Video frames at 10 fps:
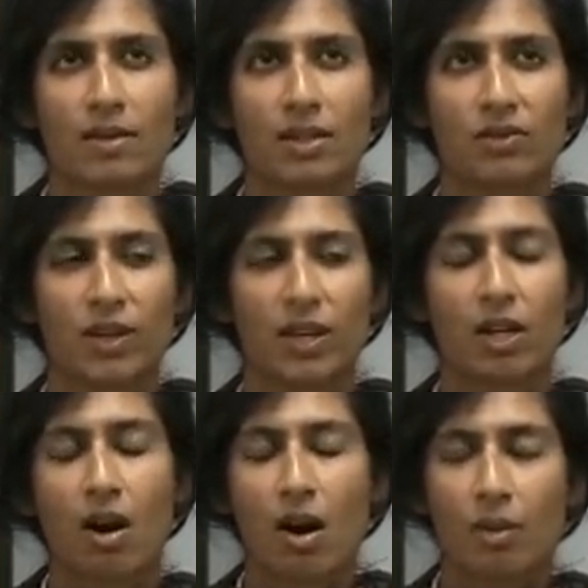there's a very
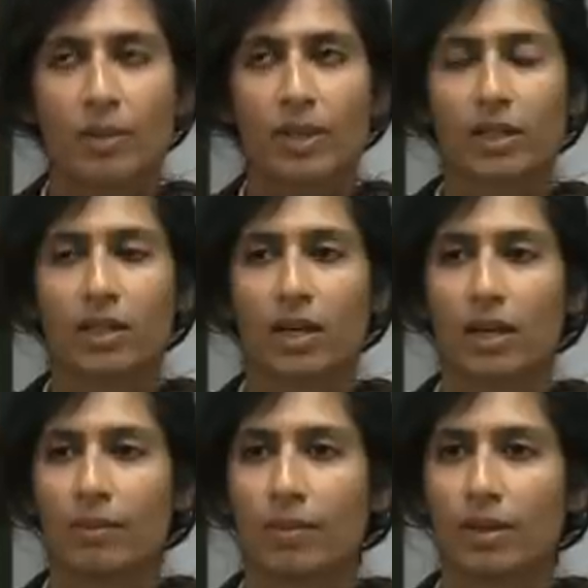common
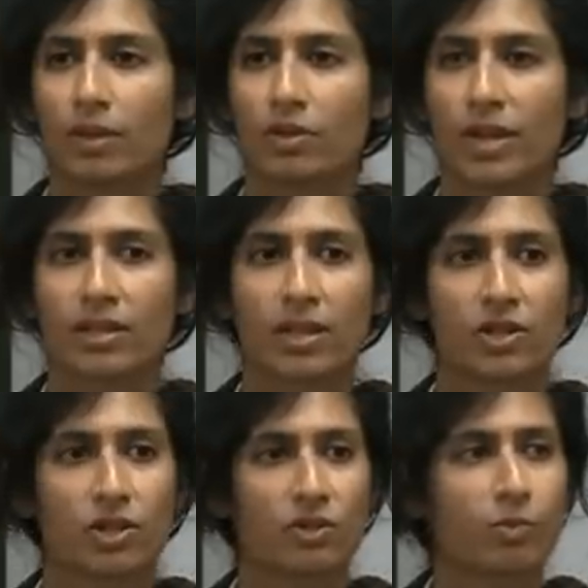um,
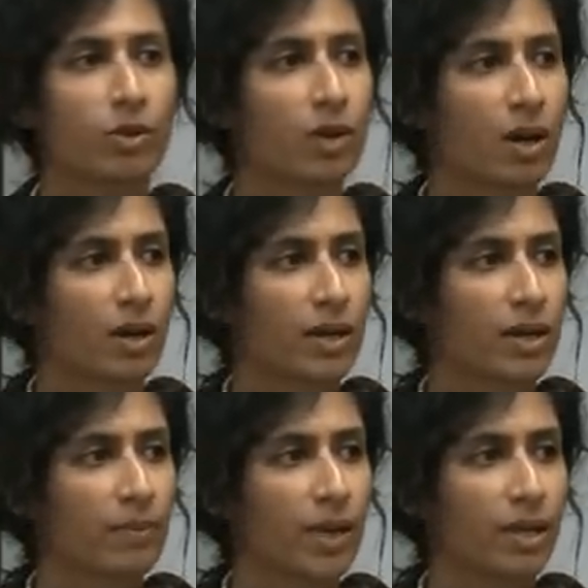translation of
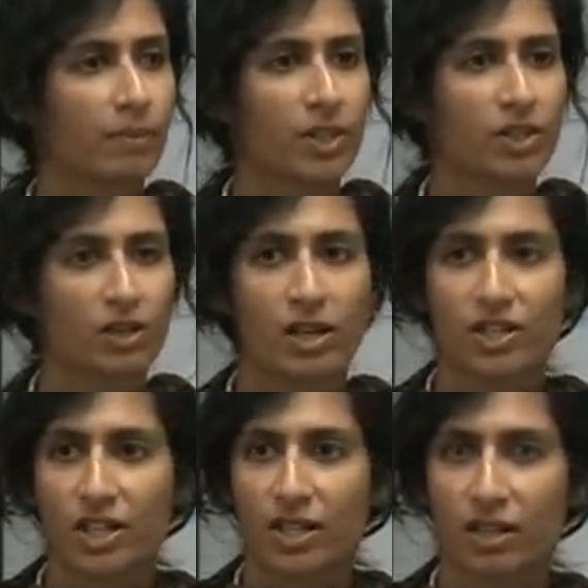Bukhari by
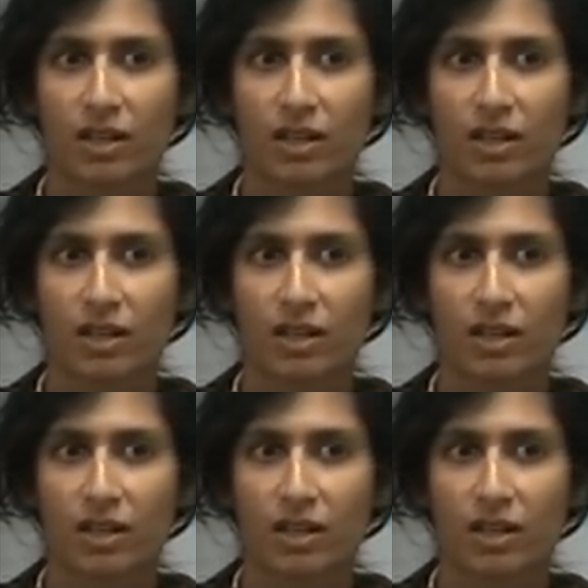al-Matraji.